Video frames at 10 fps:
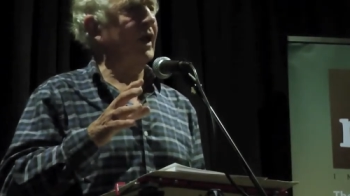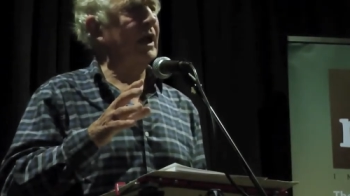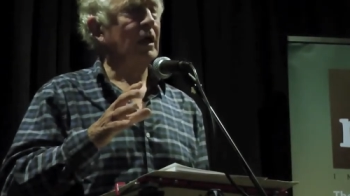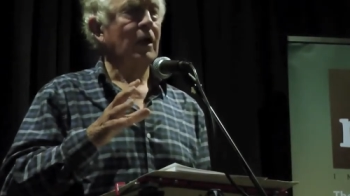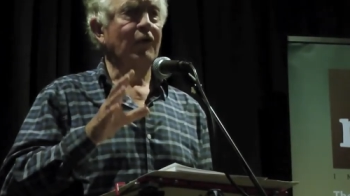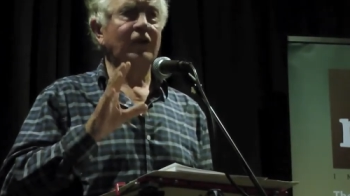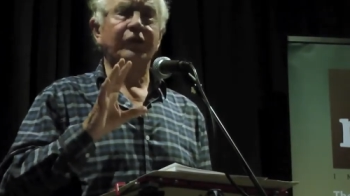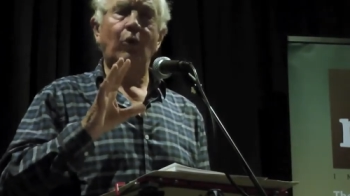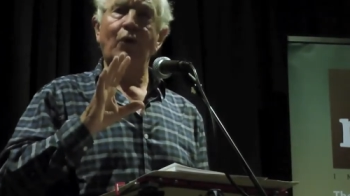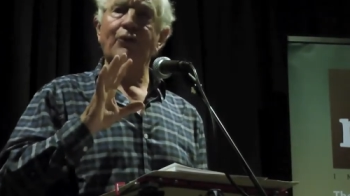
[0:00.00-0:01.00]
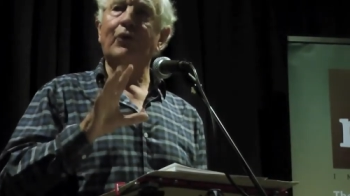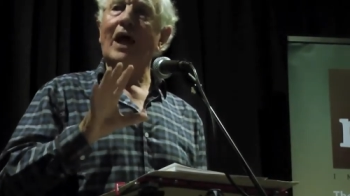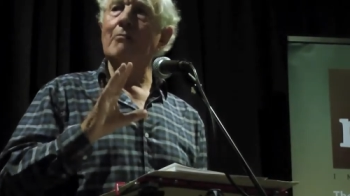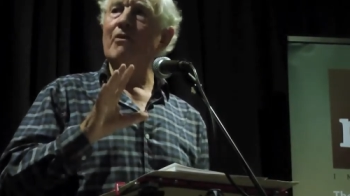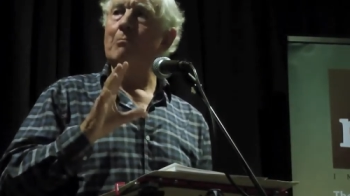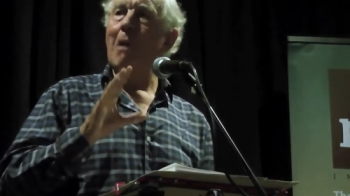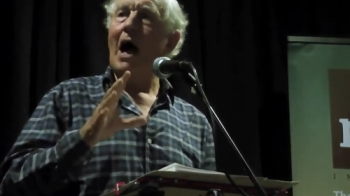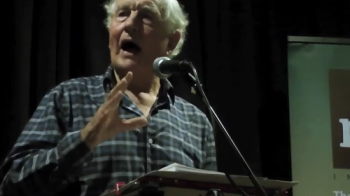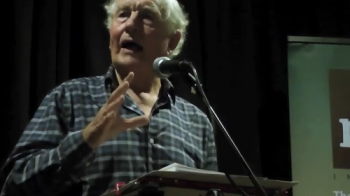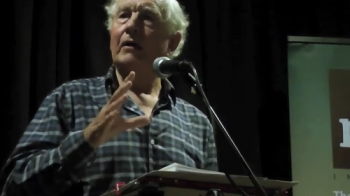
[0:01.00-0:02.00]
the, first of all, the frame of
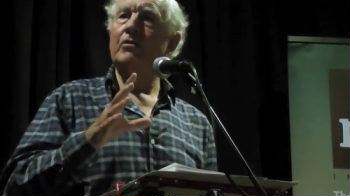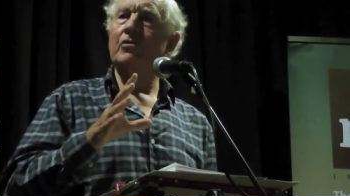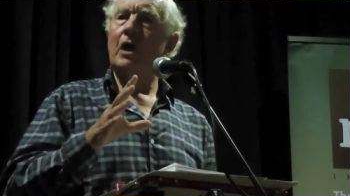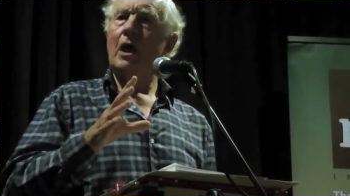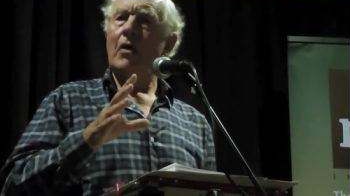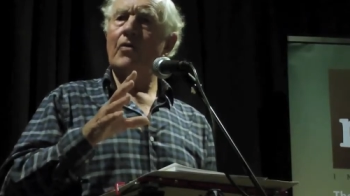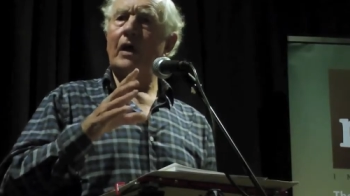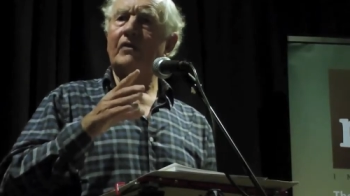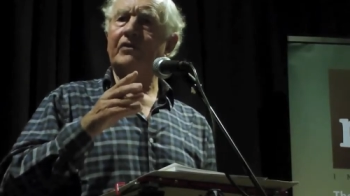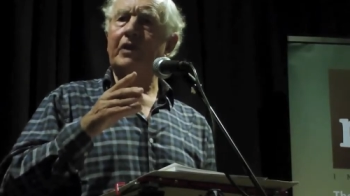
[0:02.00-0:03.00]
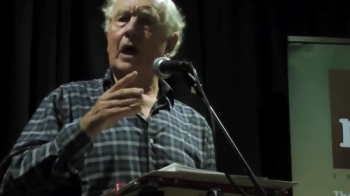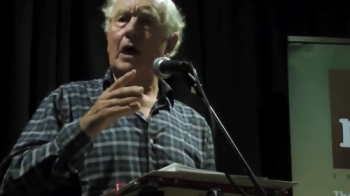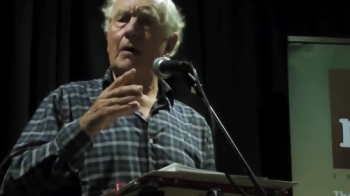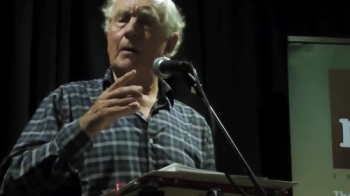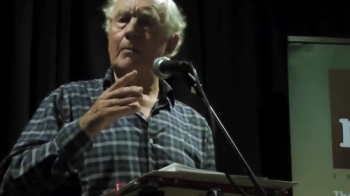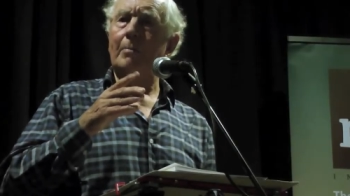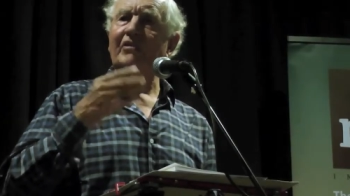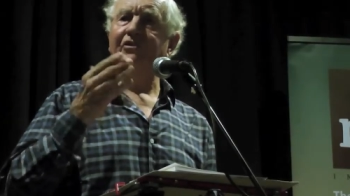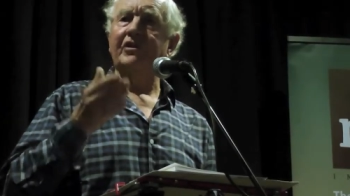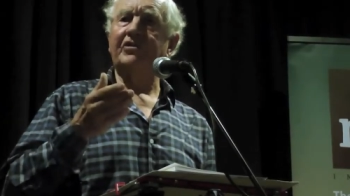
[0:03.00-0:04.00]
mind that uh,
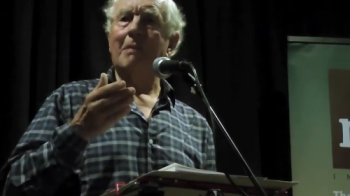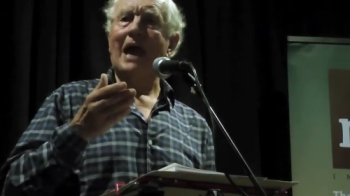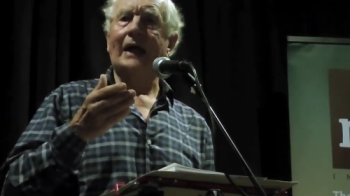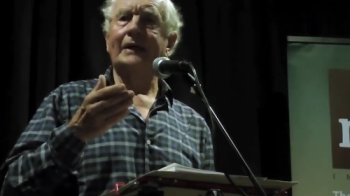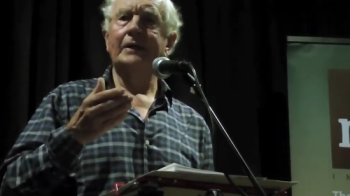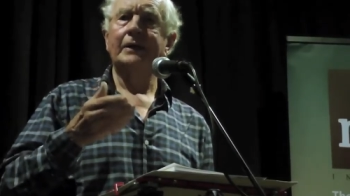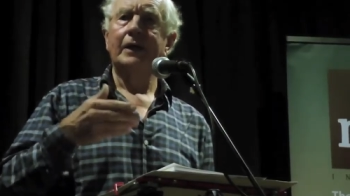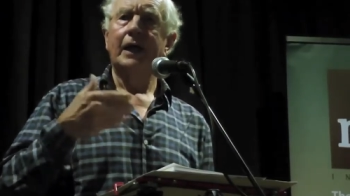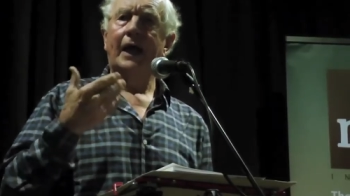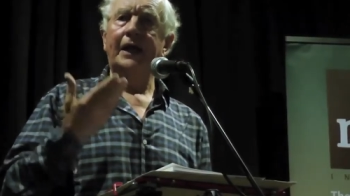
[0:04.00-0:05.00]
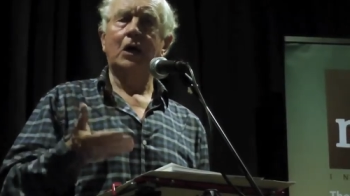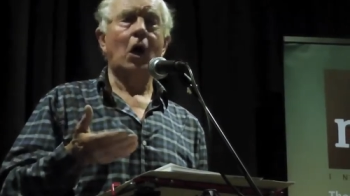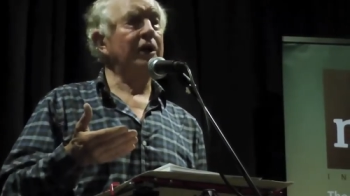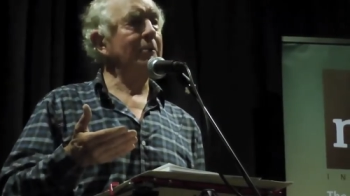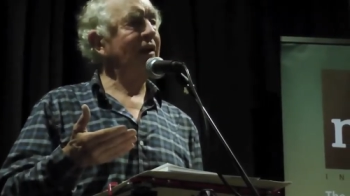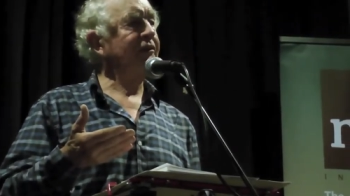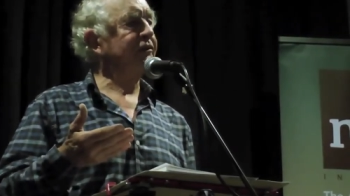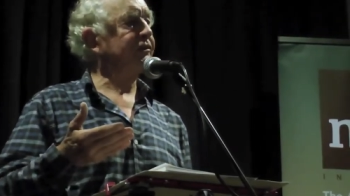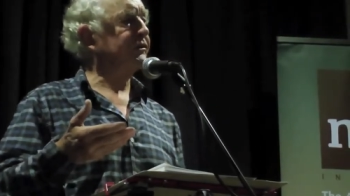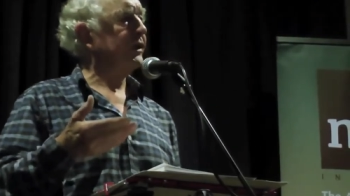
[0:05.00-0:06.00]
businessmen and
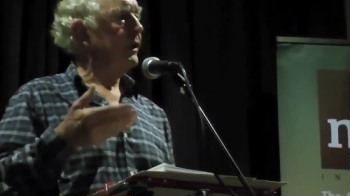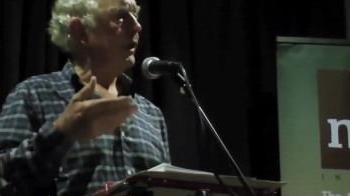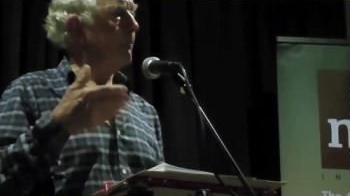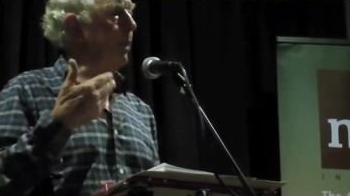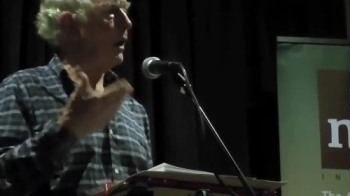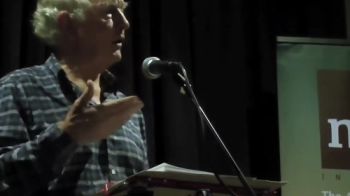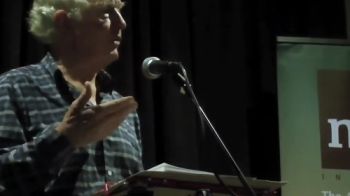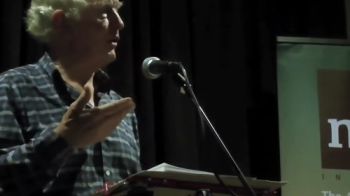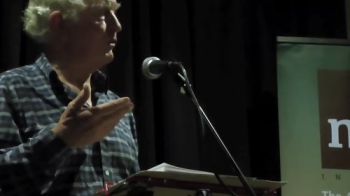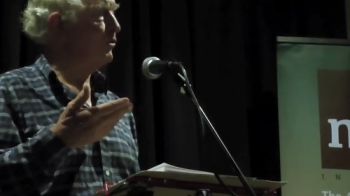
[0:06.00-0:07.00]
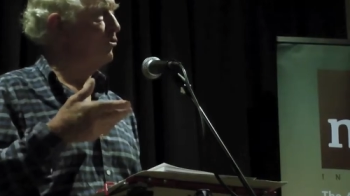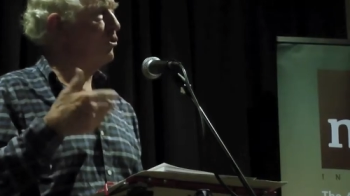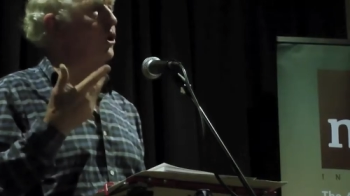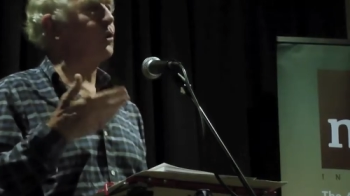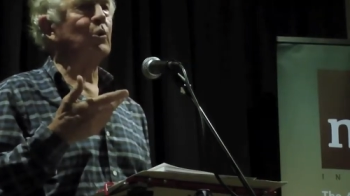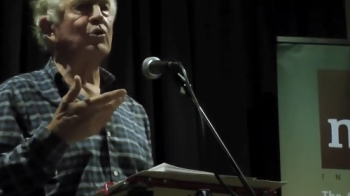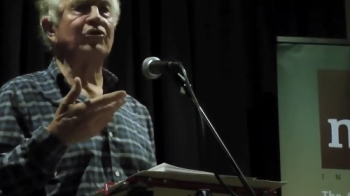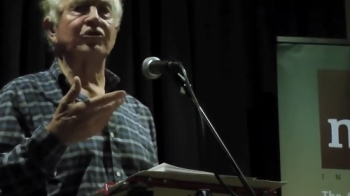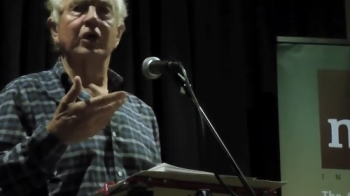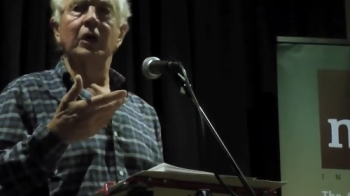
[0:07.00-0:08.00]
economists and politicians
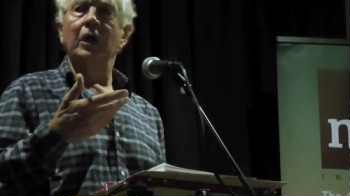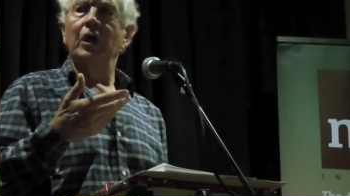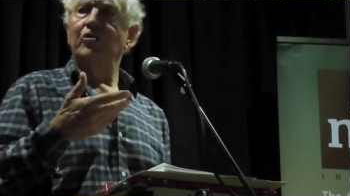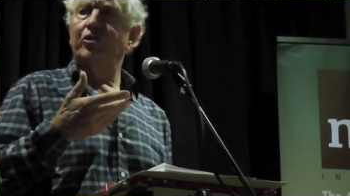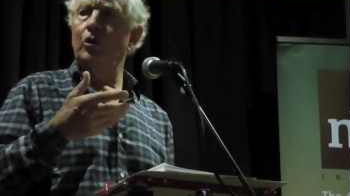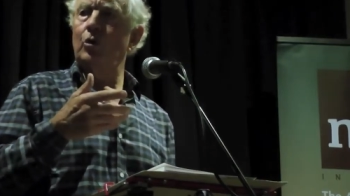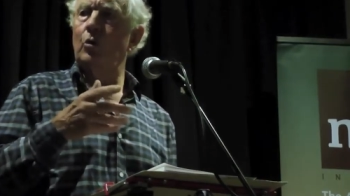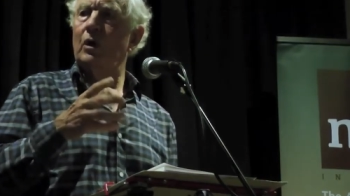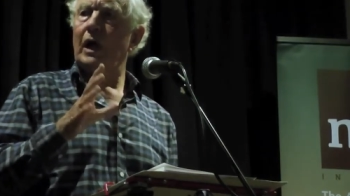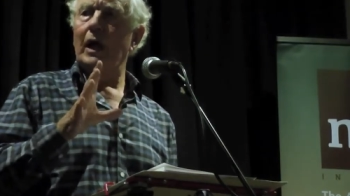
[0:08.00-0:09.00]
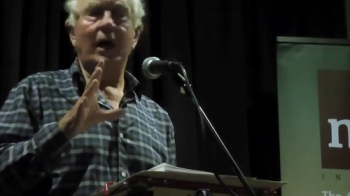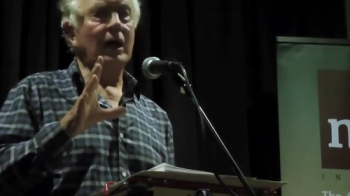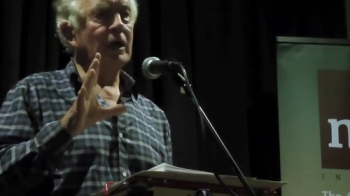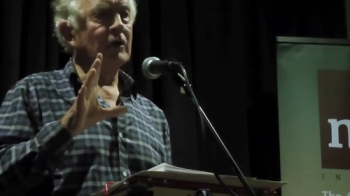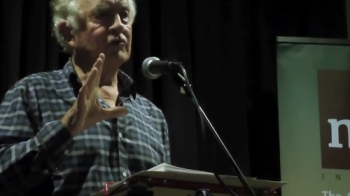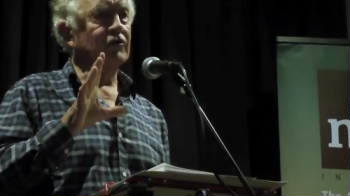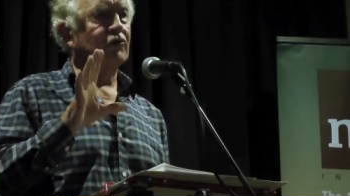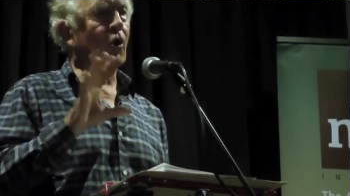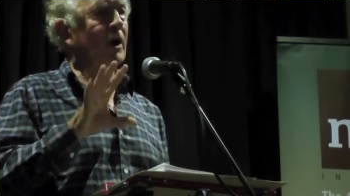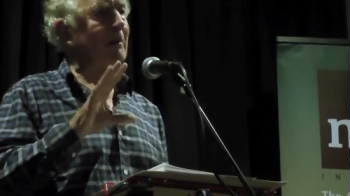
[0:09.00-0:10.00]
use to, uh, to
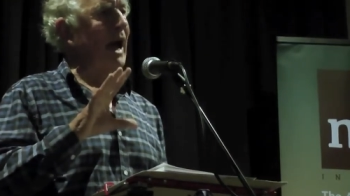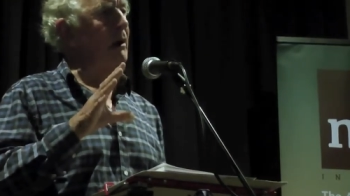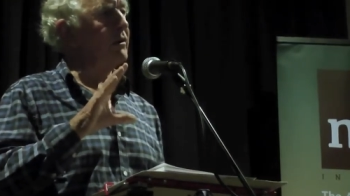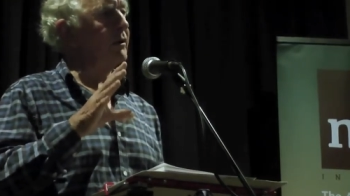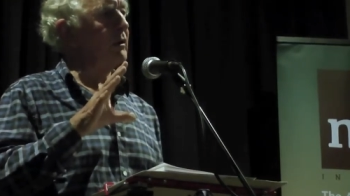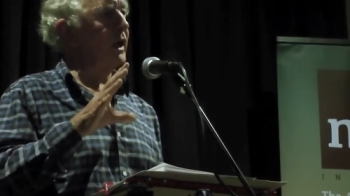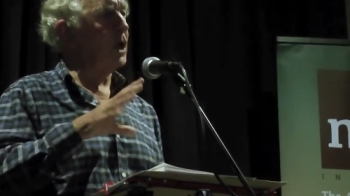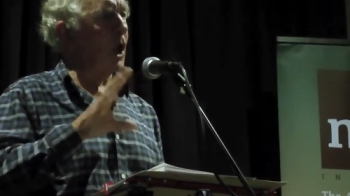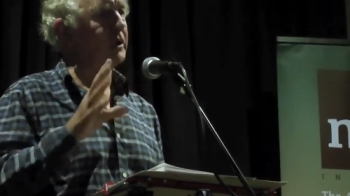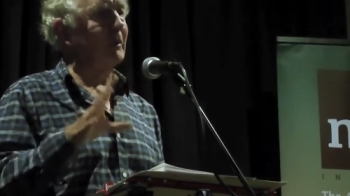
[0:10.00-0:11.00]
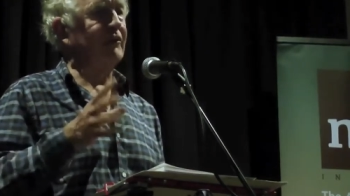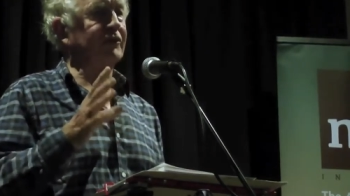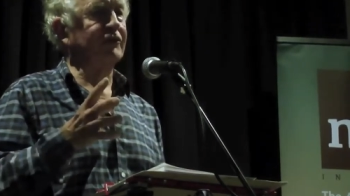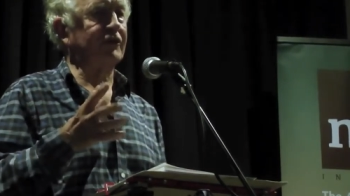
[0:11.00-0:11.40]
talk about economies and